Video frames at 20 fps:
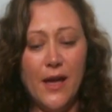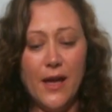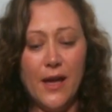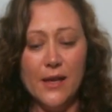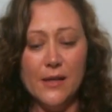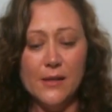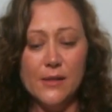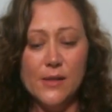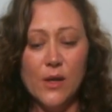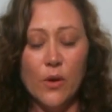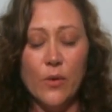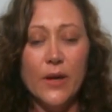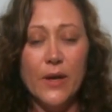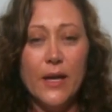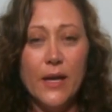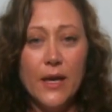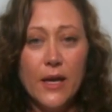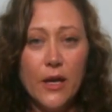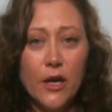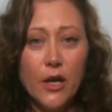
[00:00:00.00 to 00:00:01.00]
And so
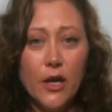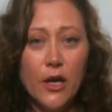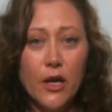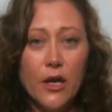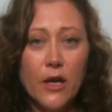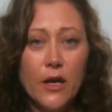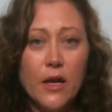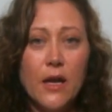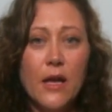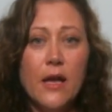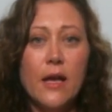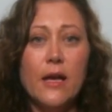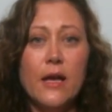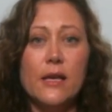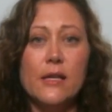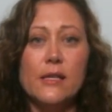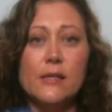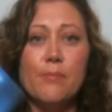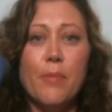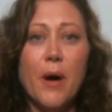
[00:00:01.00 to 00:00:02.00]
here
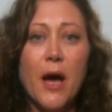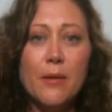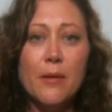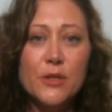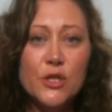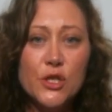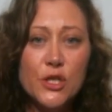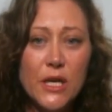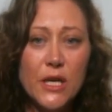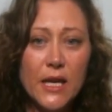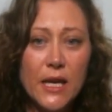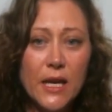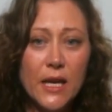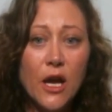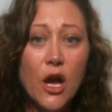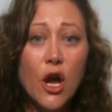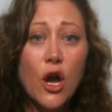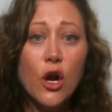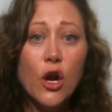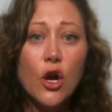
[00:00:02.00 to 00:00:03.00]
is Babaji.
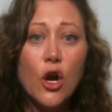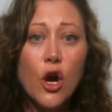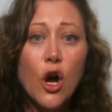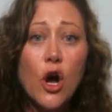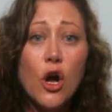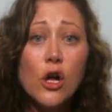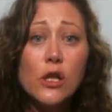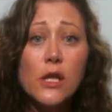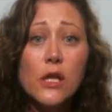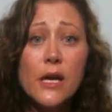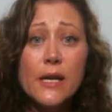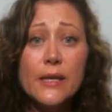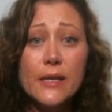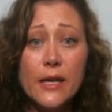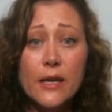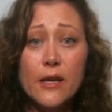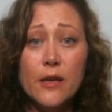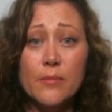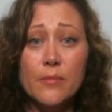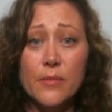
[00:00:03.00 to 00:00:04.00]
Call on
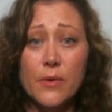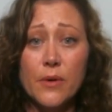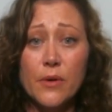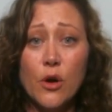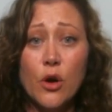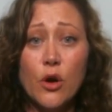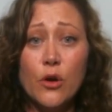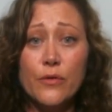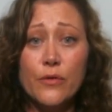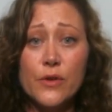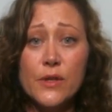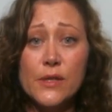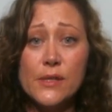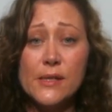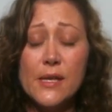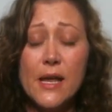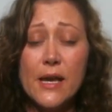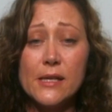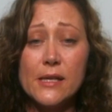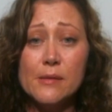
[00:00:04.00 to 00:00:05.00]
him over this
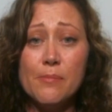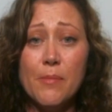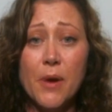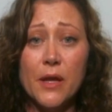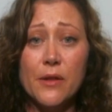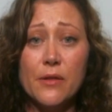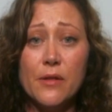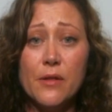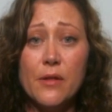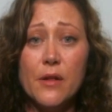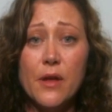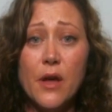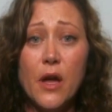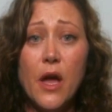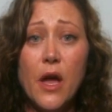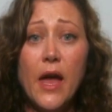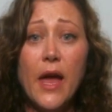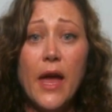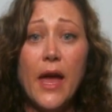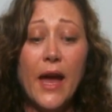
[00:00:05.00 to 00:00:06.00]
next month.
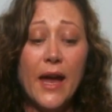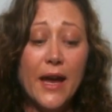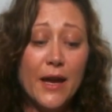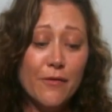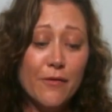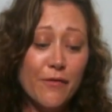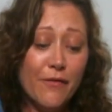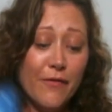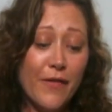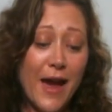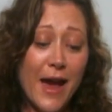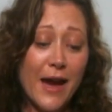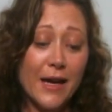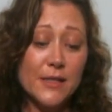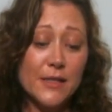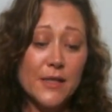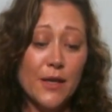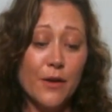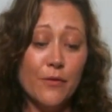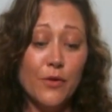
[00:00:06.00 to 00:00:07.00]
In
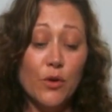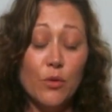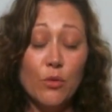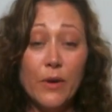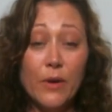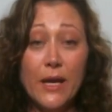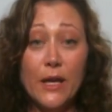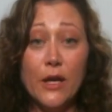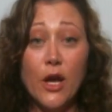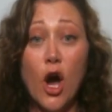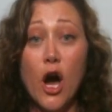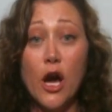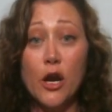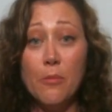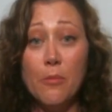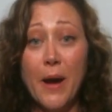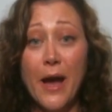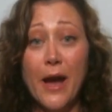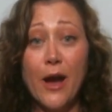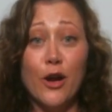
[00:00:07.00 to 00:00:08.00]
fact, if you read
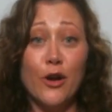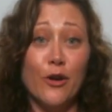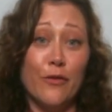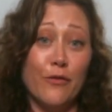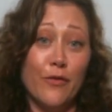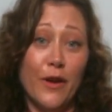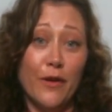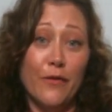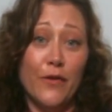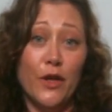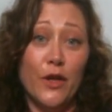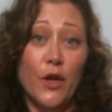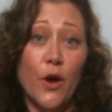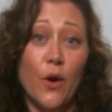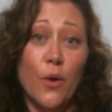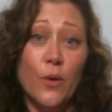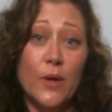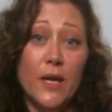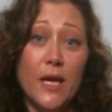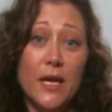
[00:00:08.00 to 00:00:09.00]
Autobiography of a
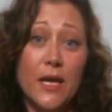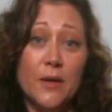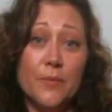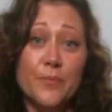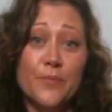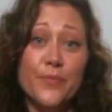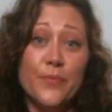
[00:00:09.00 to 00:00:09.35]
Yogi,